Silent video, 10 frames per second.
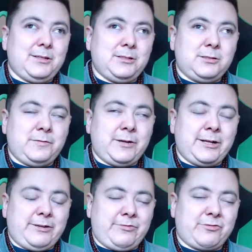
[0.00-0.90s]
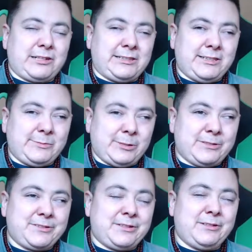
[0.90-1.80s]
a very friendly
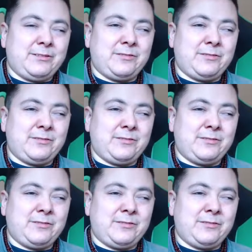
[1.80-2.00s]
person